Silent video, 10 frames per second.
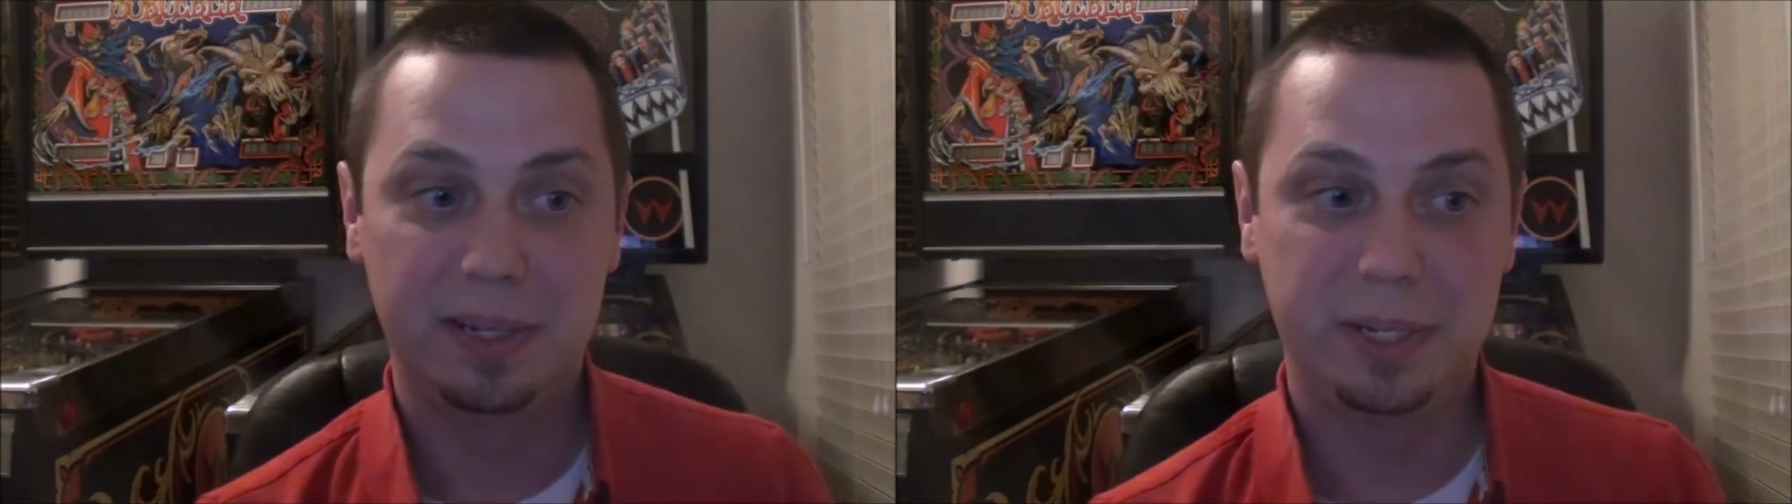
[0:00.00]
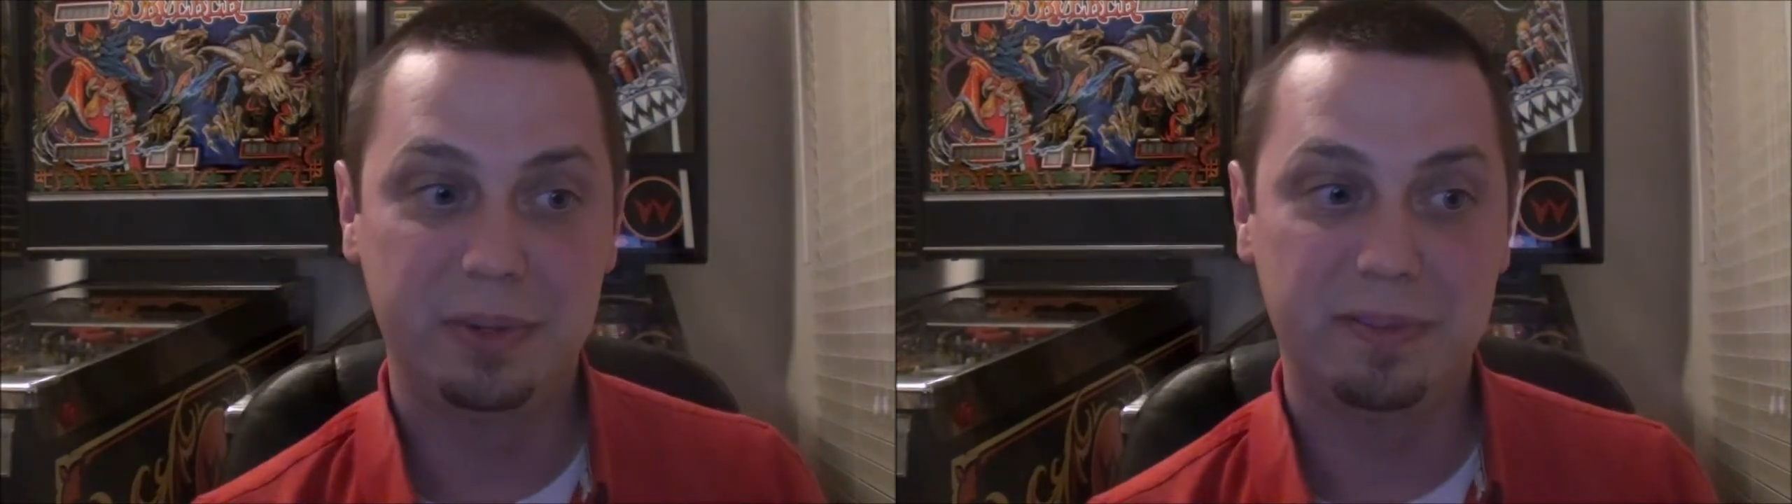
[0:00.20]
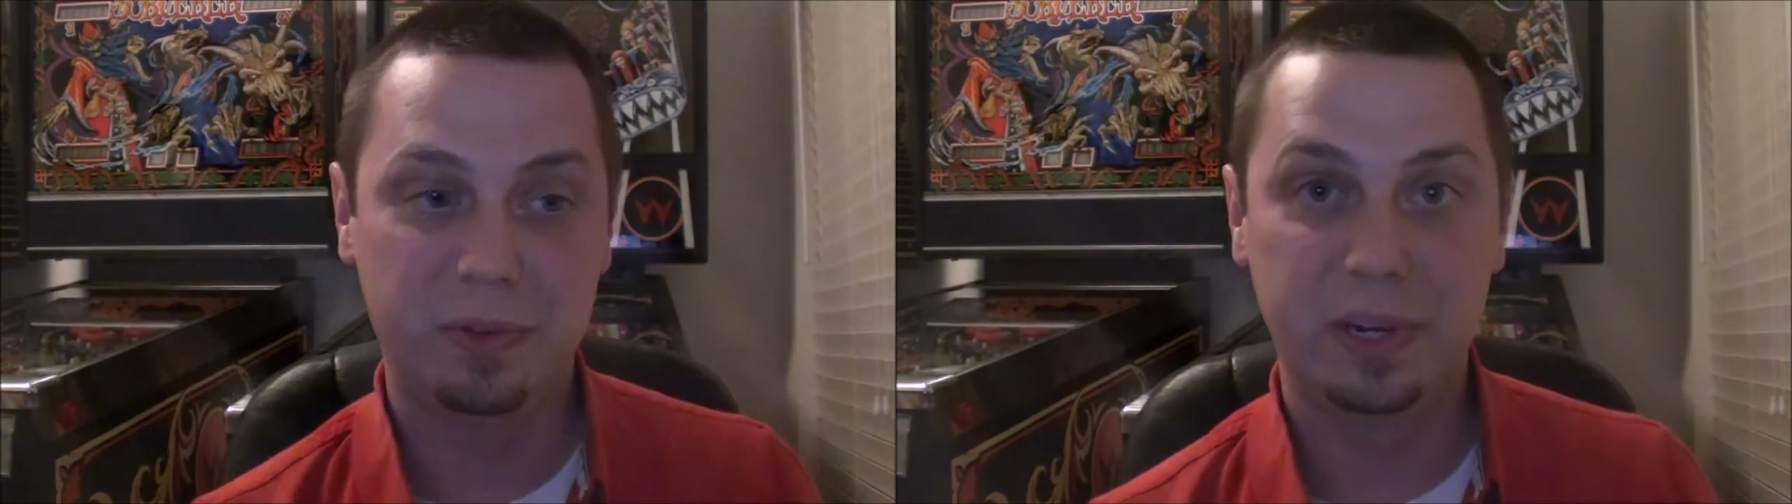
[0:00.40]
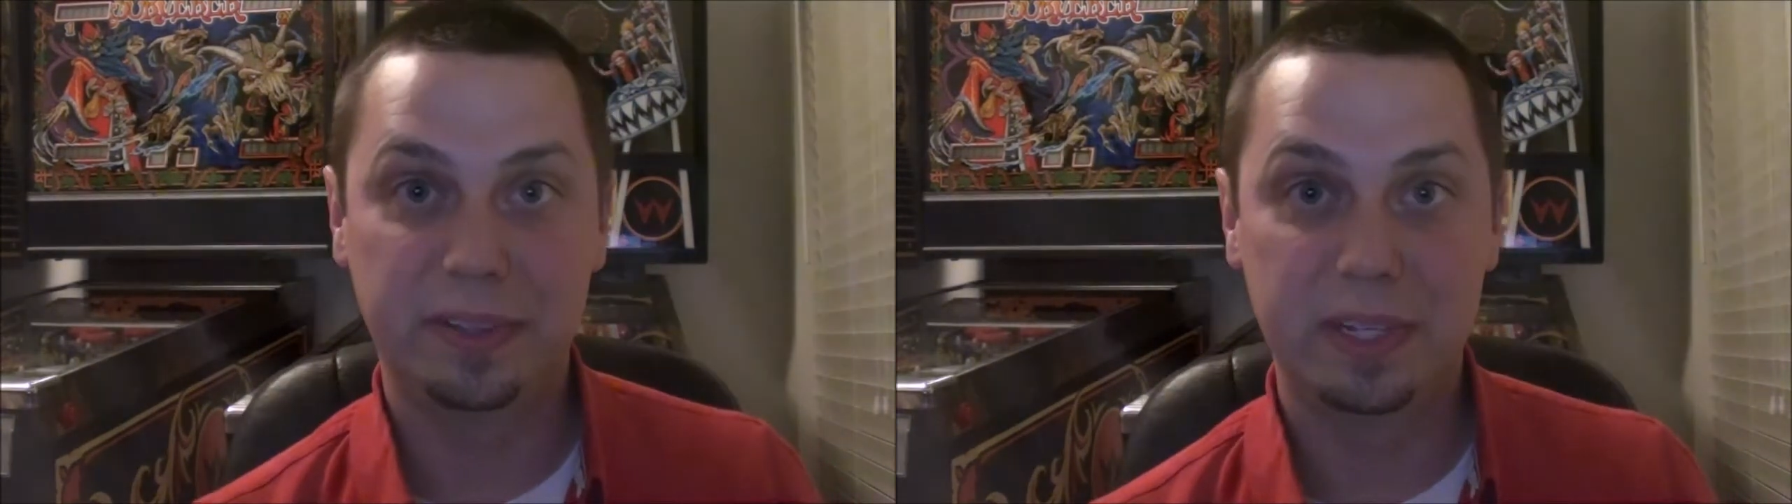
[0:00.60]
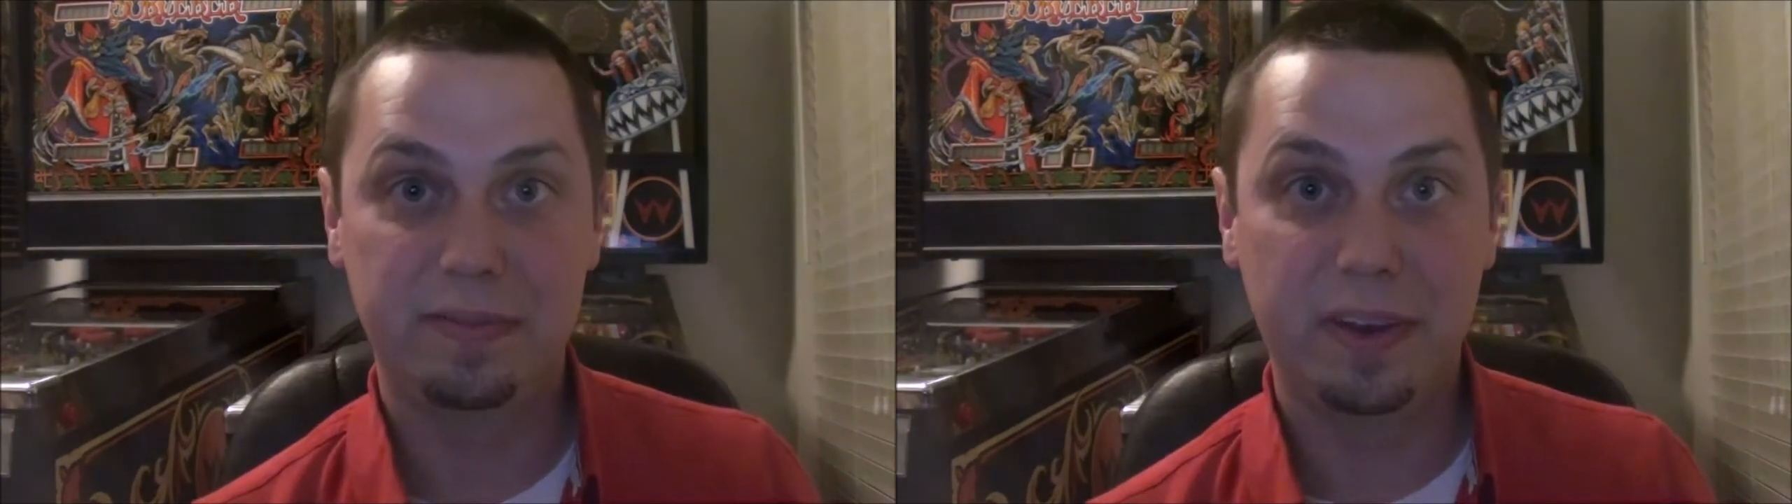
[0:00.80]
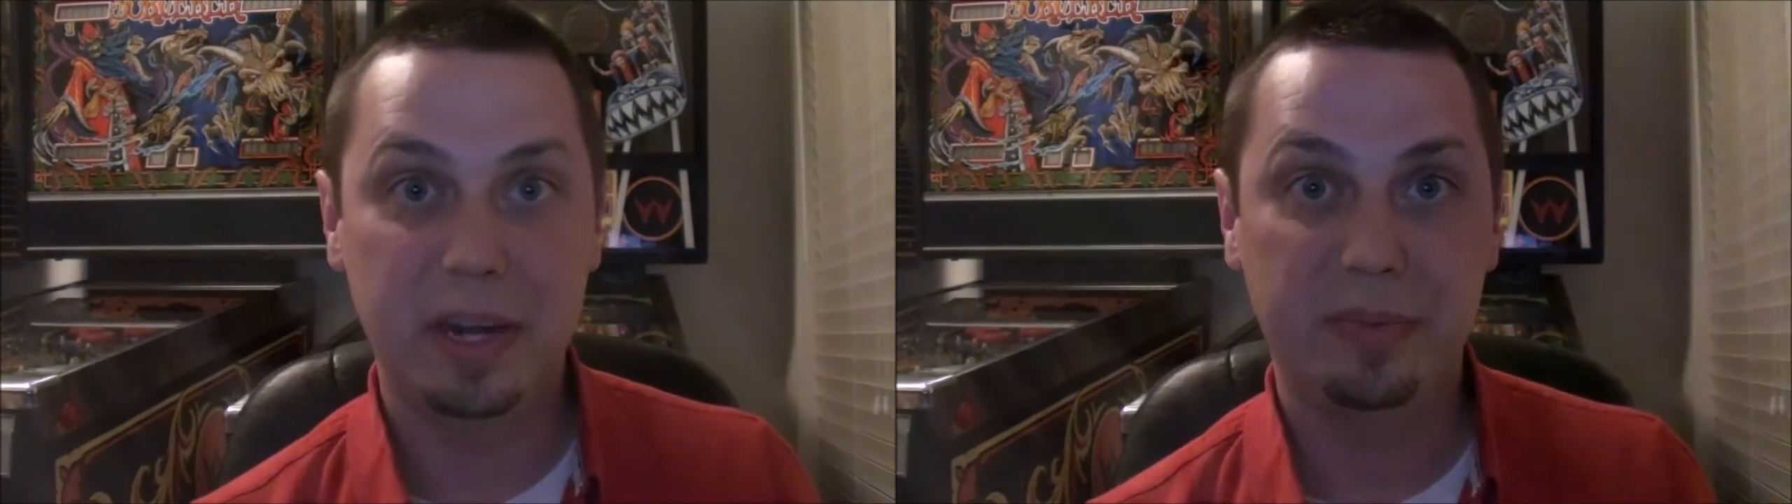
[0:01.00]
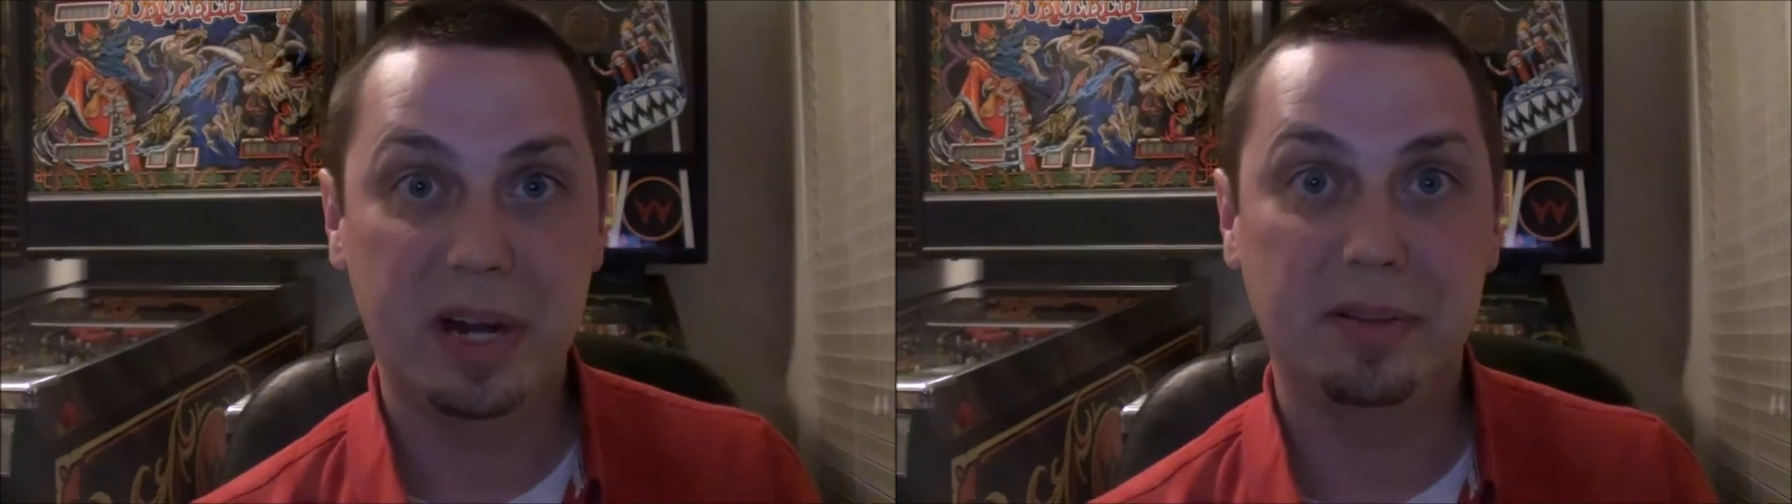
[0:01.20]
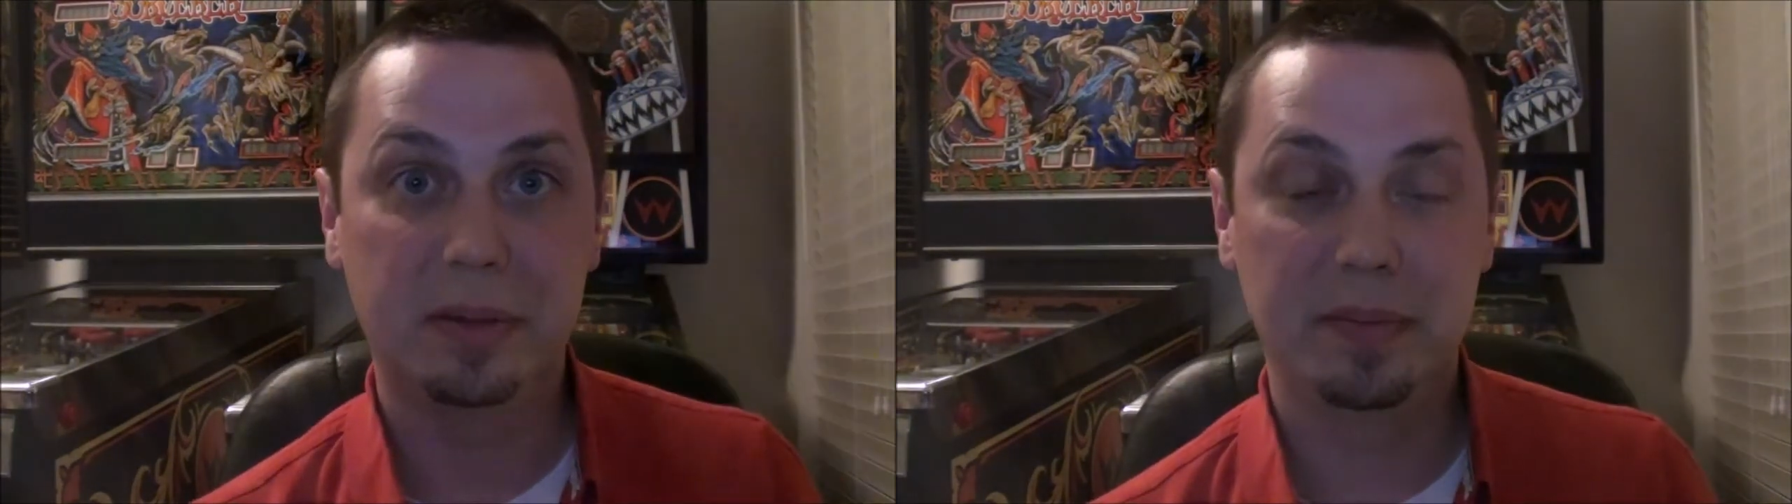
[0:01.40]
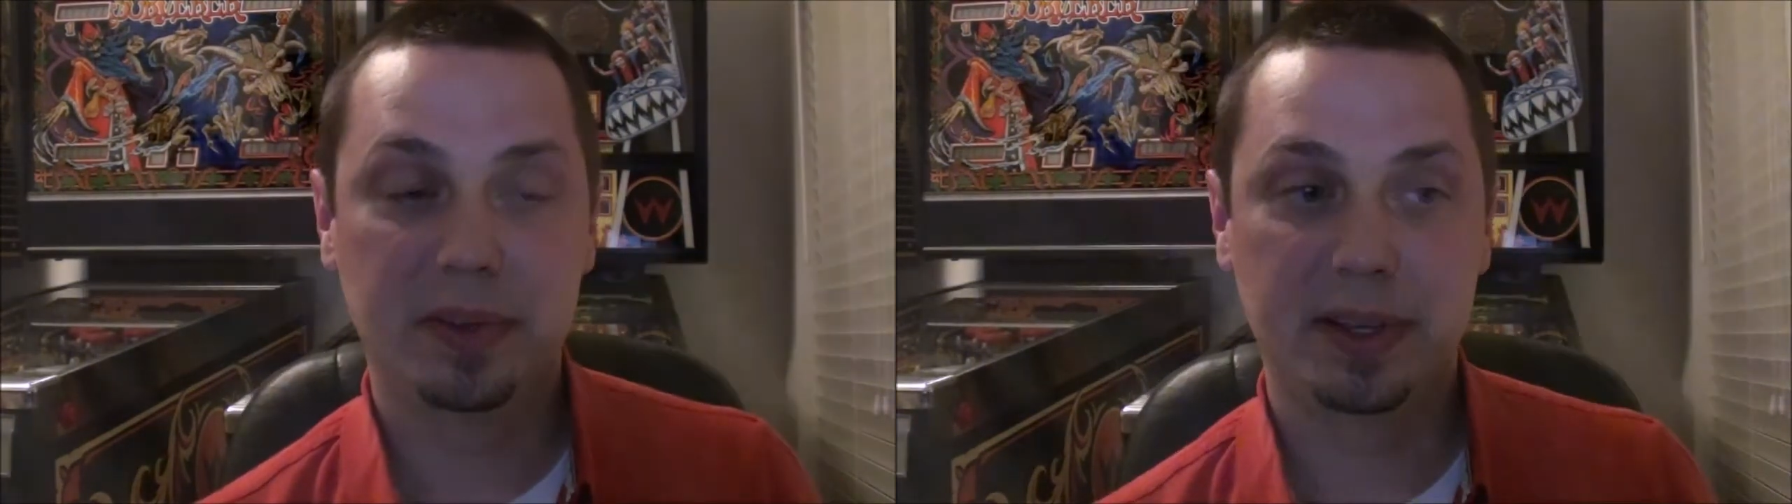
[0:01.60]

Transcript: to avoid this very problem.